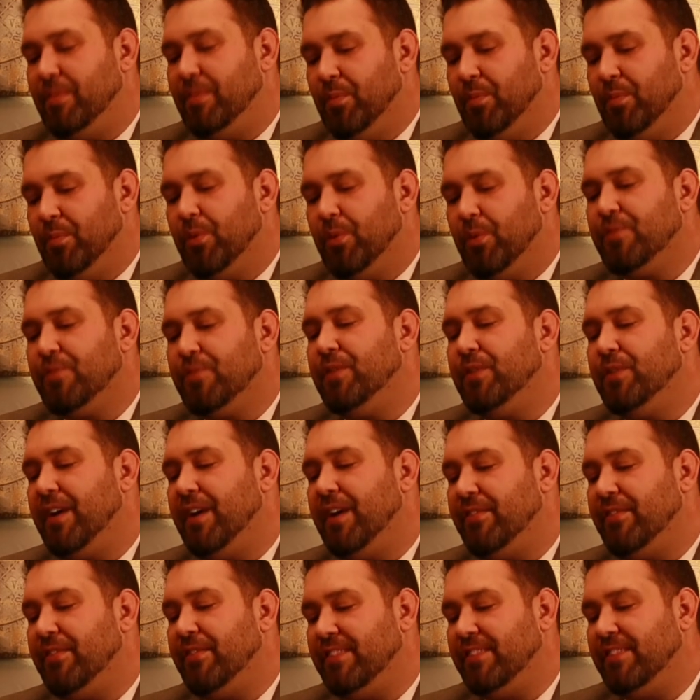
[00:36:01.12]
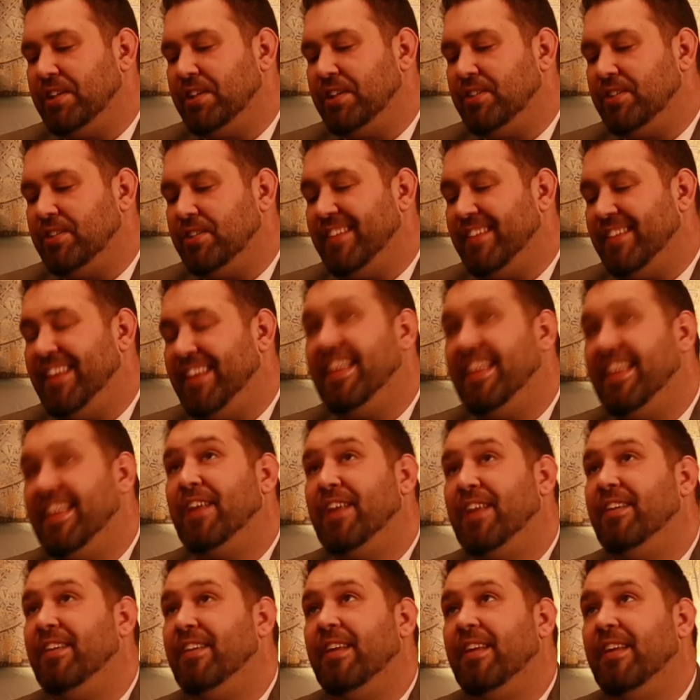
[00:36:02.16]
more through the conversations, and
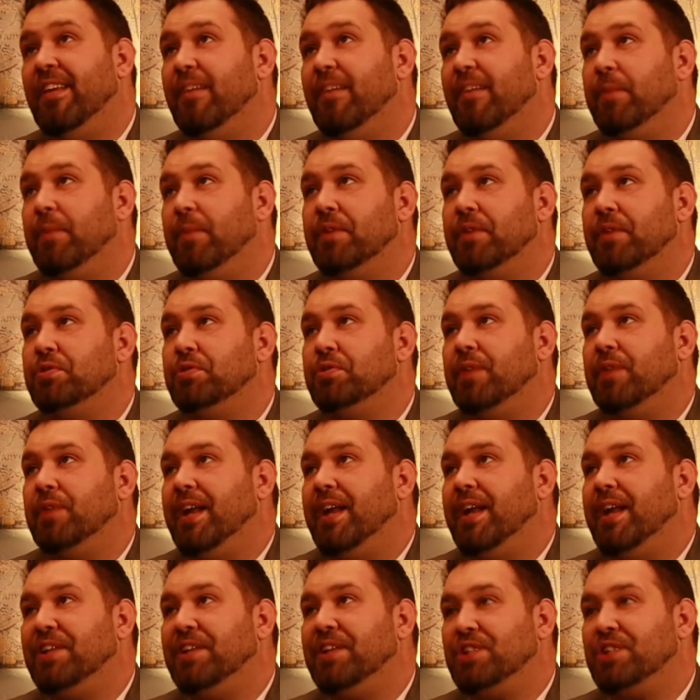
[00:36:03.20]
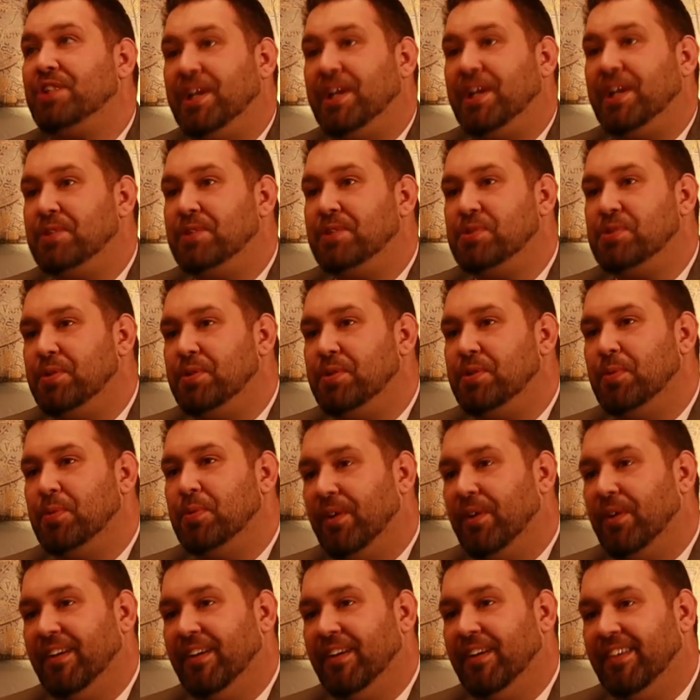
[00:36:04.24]
then because you can't change who you
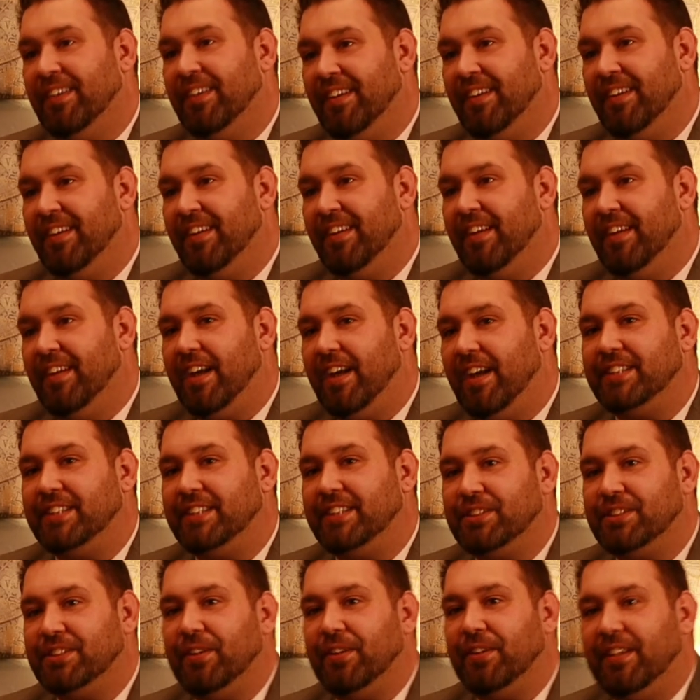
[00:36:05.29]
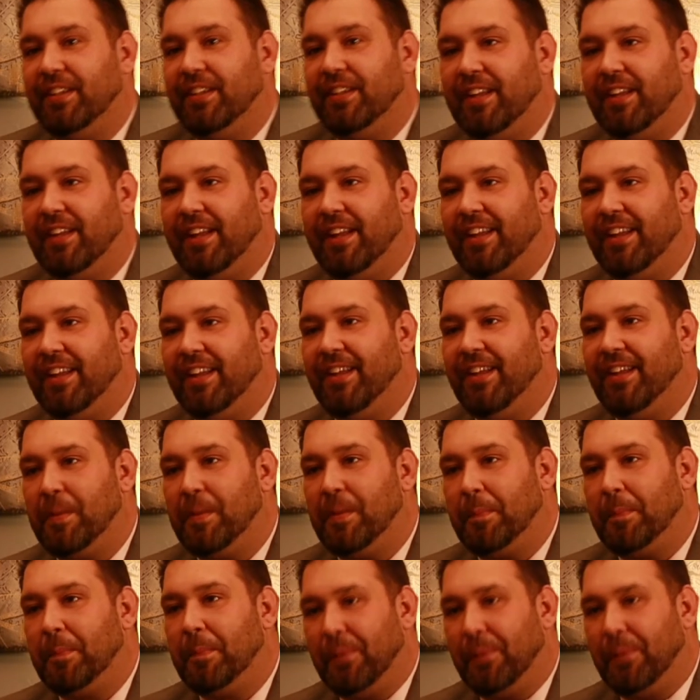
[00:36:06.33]
are. Yeah. I started like
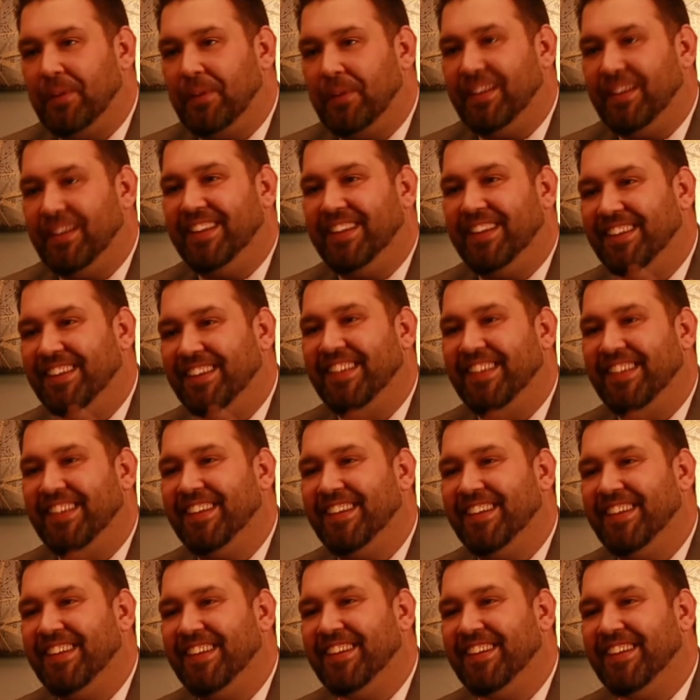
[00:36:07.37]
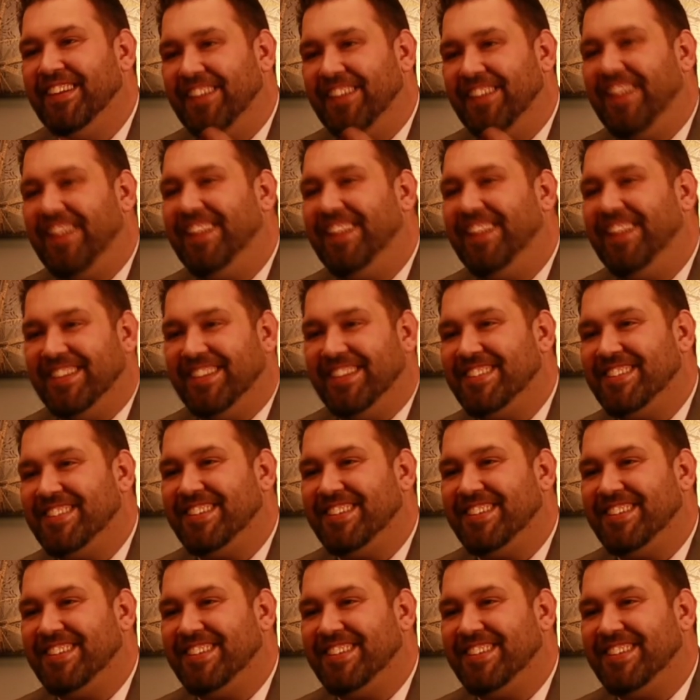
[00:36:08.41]
pulling clients